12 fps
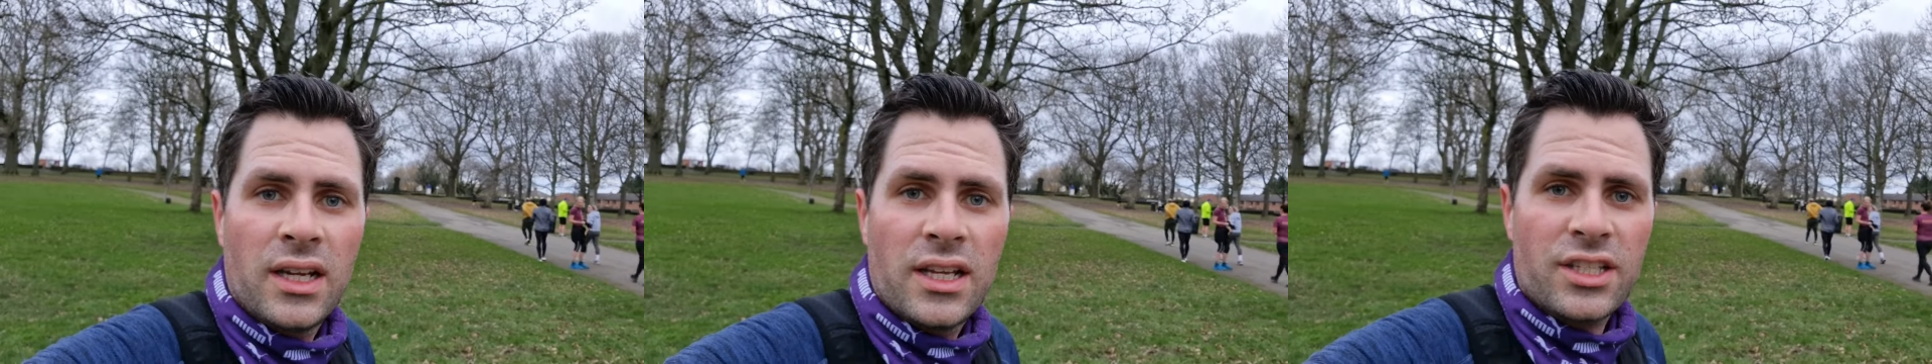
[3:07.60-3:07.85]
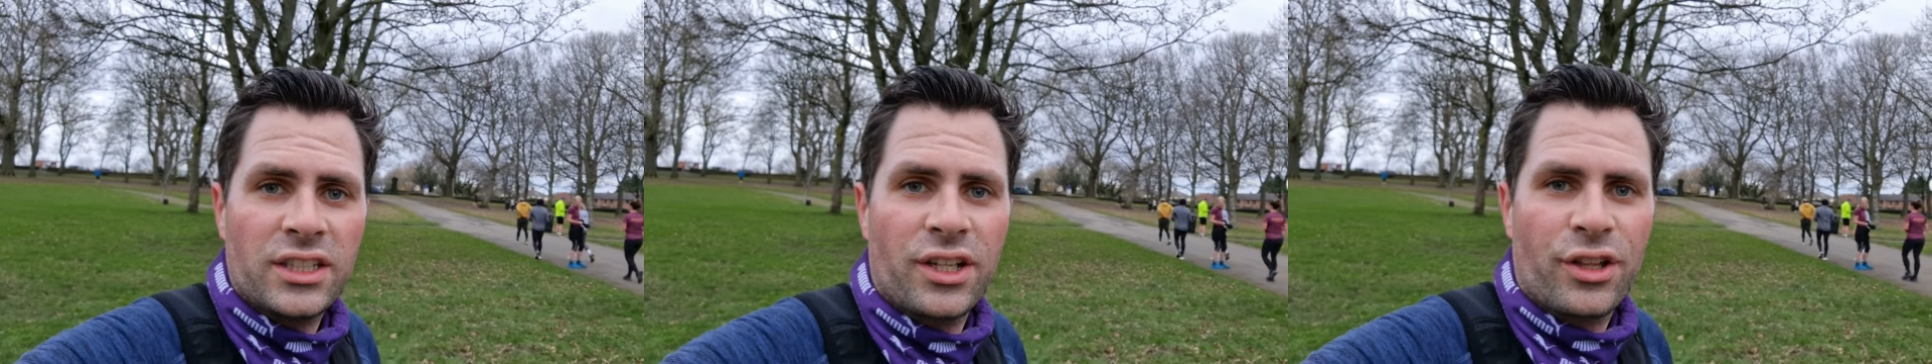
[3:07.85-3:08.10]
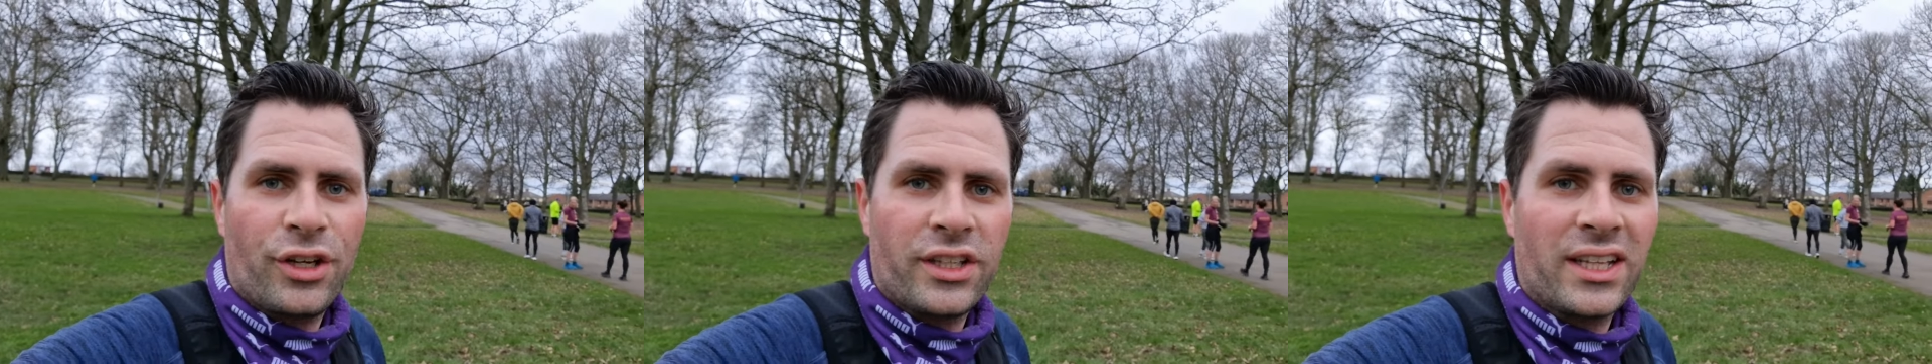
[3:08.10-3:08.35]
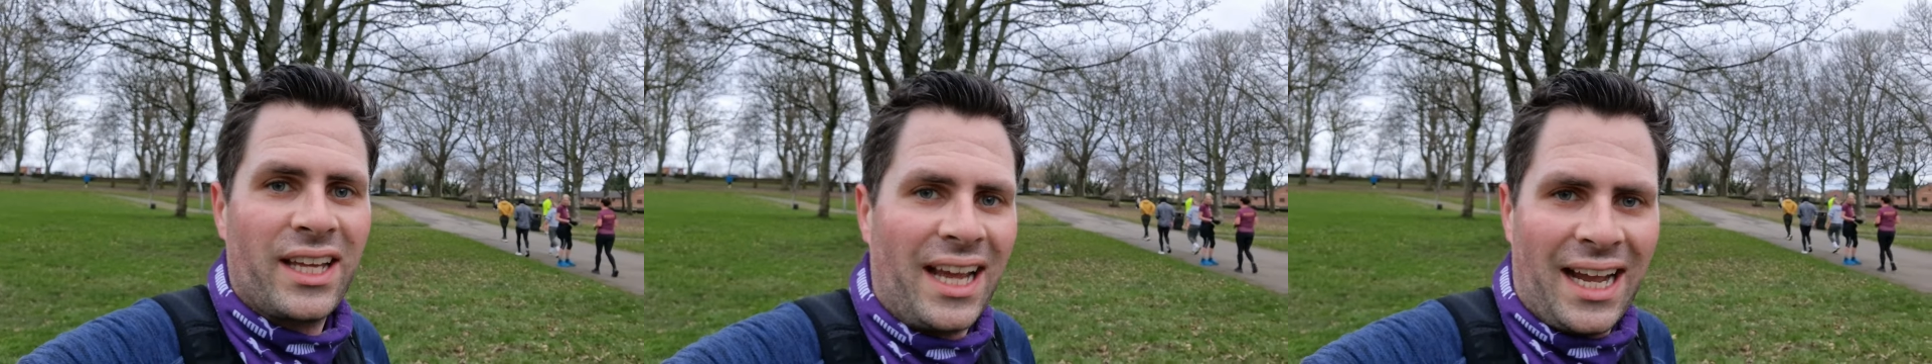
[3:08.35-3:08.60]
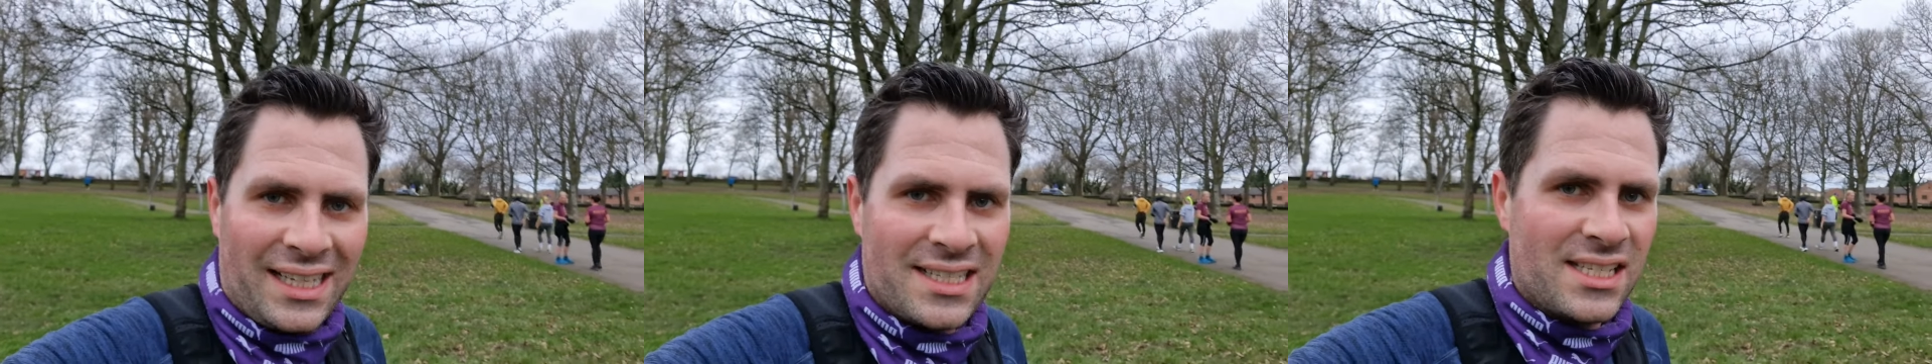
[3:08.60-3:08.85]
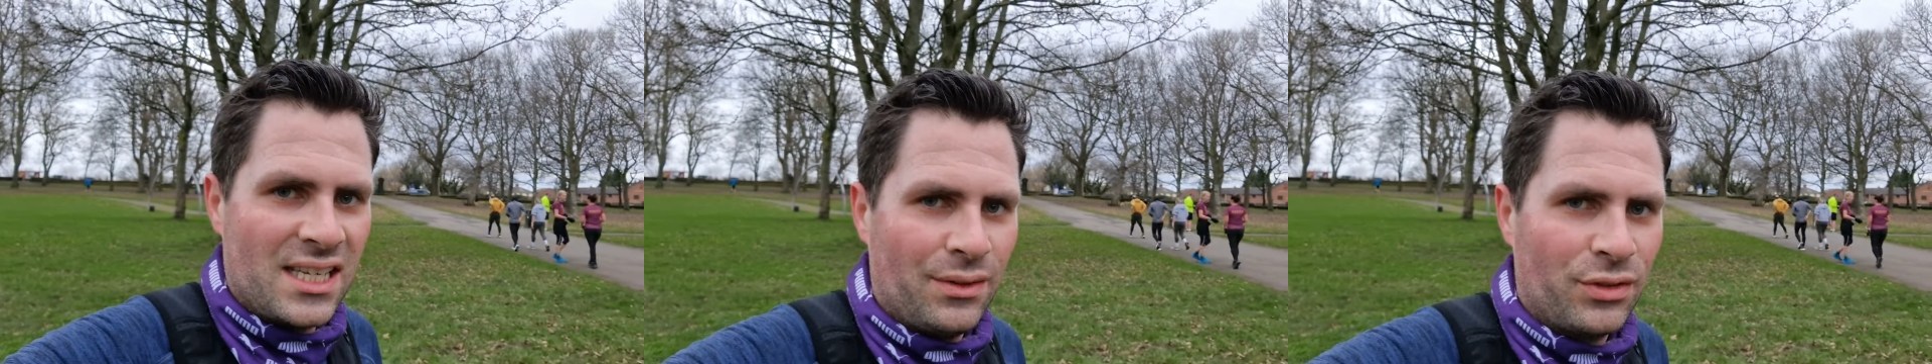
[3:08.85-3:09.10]
Sudden thought there that I hadn't
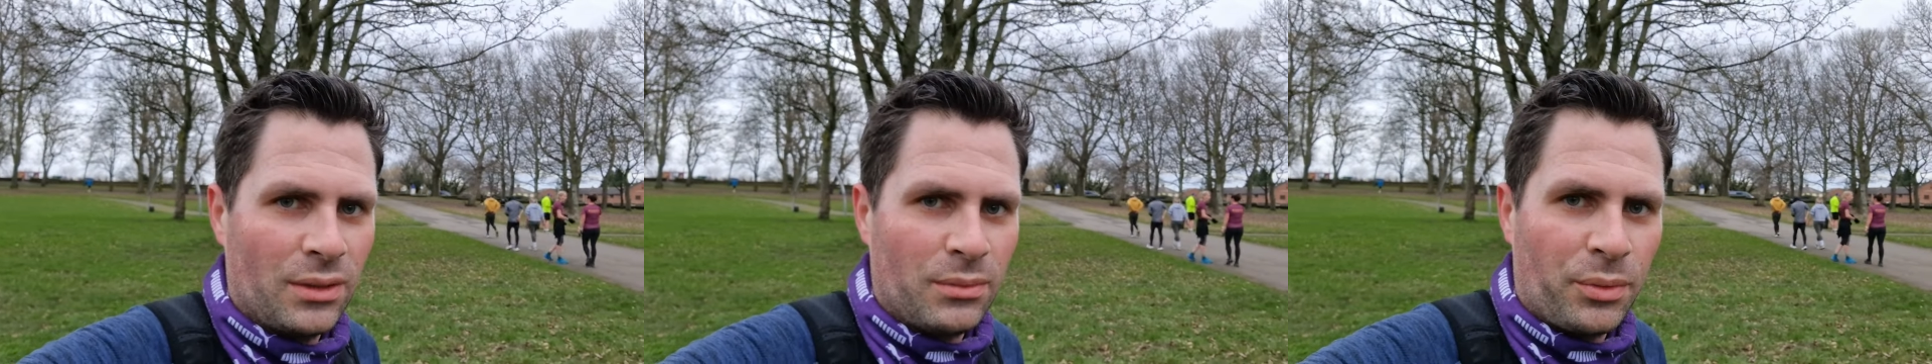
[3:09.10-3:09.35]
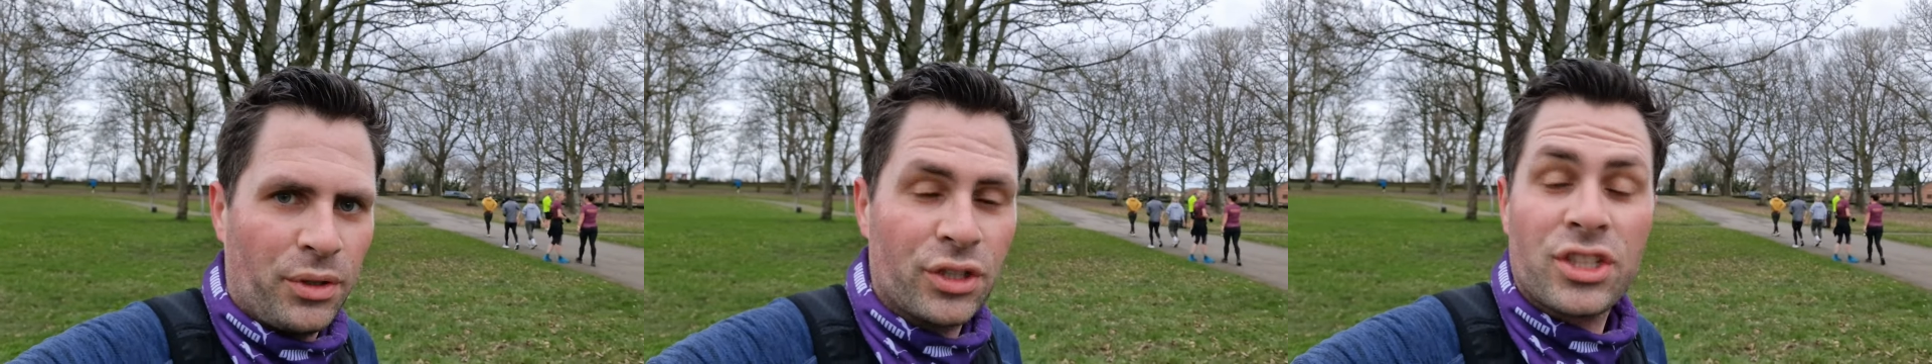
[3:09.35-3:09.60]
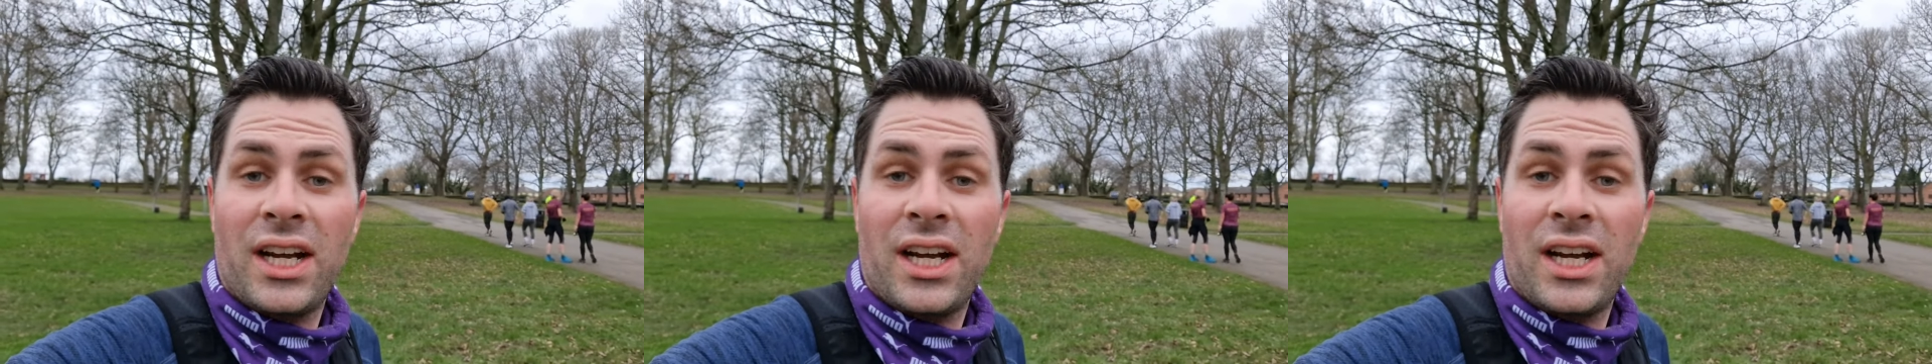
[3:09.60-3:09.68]
saved it in my watch,